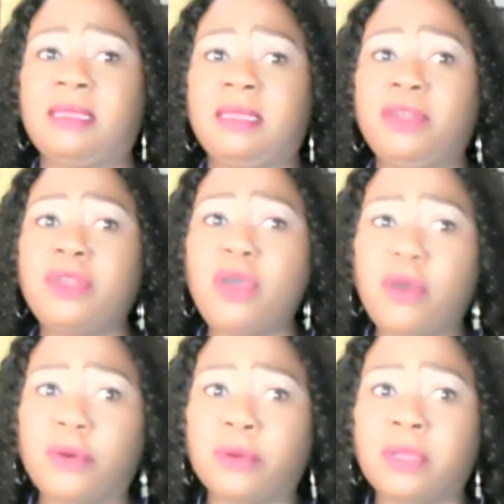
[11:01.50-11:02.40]

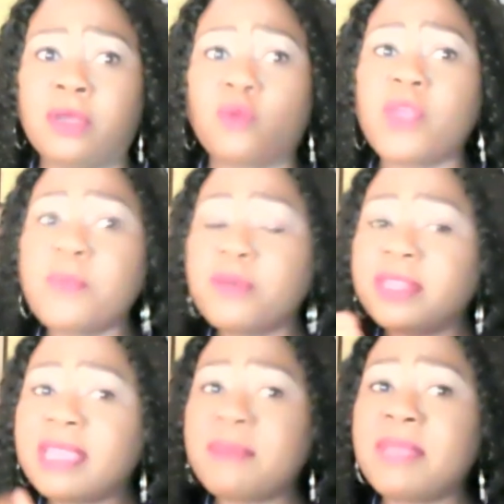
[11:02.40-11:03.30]
No, we
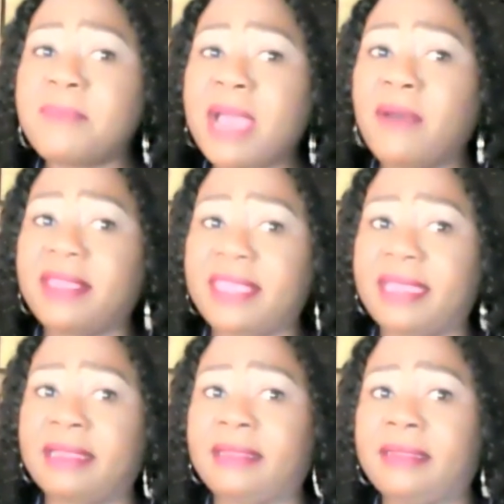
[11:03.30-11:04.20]
put them in power
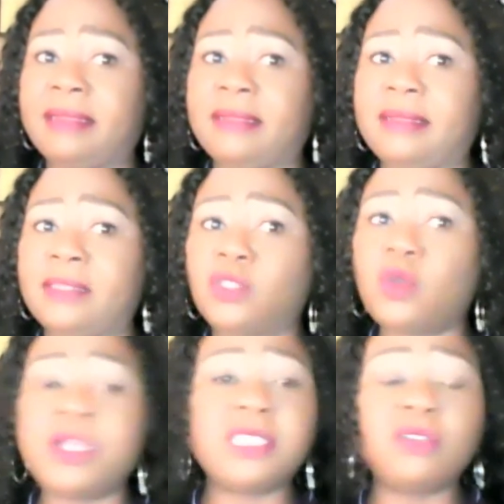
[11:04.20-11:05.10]
there. So
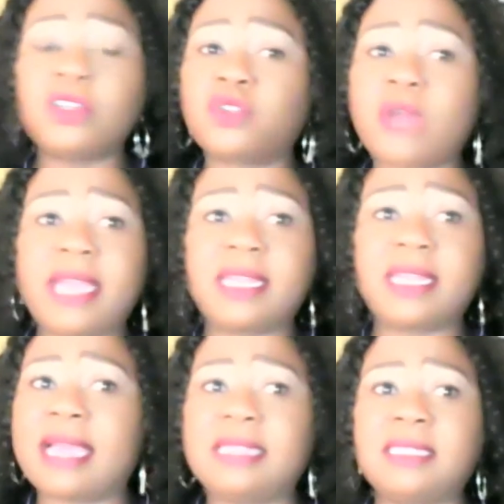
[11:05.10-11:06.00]
it's not right,
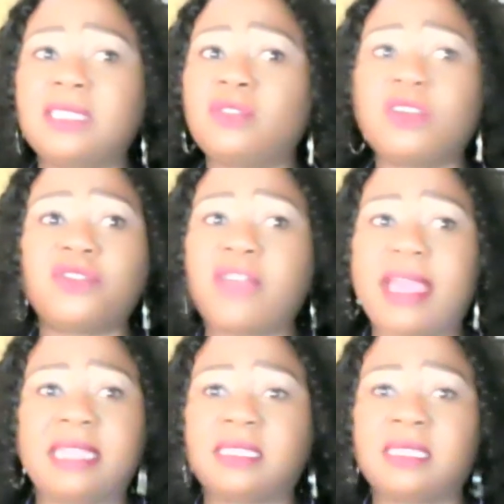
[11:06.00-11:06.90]
guys. It's not
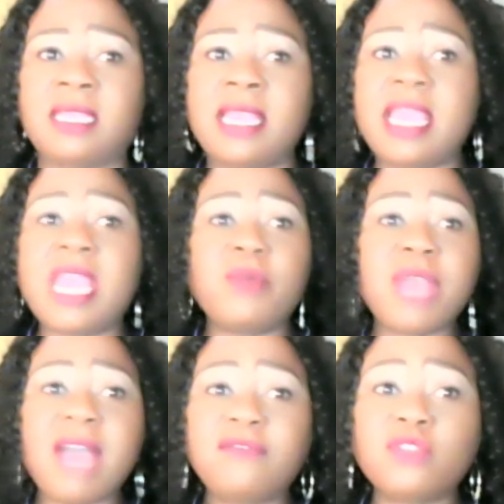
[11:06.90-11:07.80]
right. And we
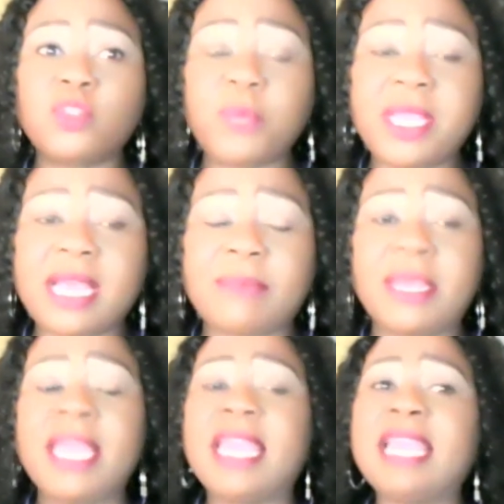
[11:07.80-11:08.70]
have to speak up.
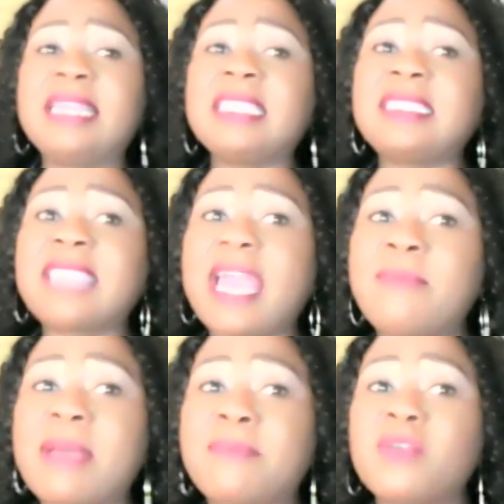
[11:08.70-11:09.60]
And this
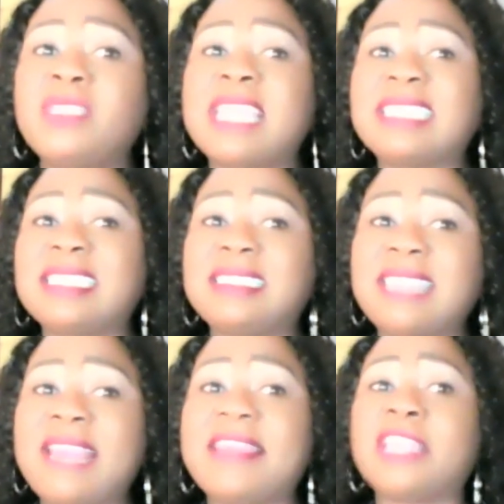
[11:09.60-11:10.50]
cyber bill doesn't
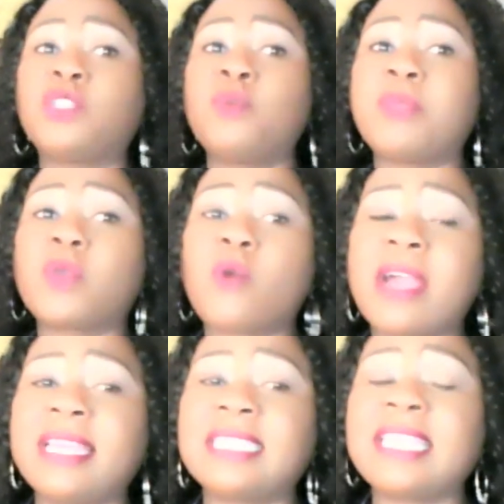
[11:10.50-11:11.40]
say that you be
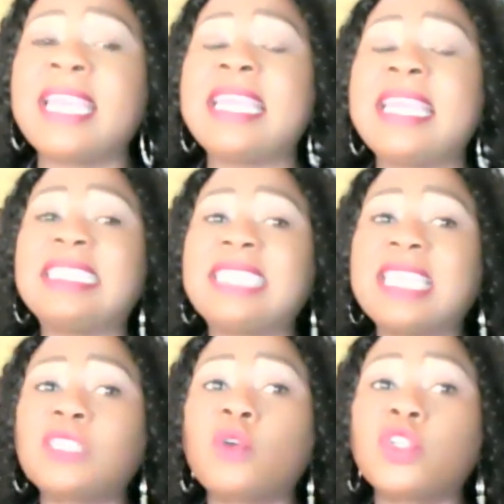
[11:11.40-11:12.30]
quiet. It's
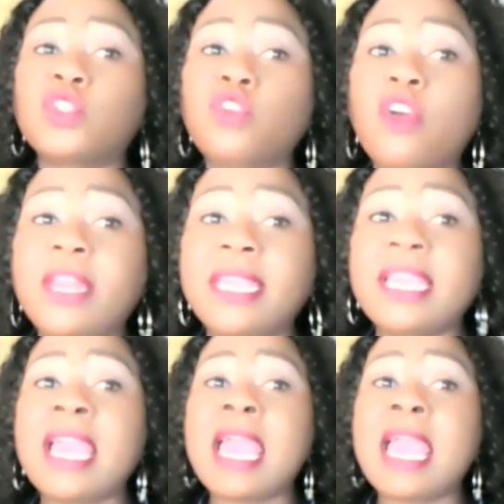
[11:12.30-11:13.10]
just controlling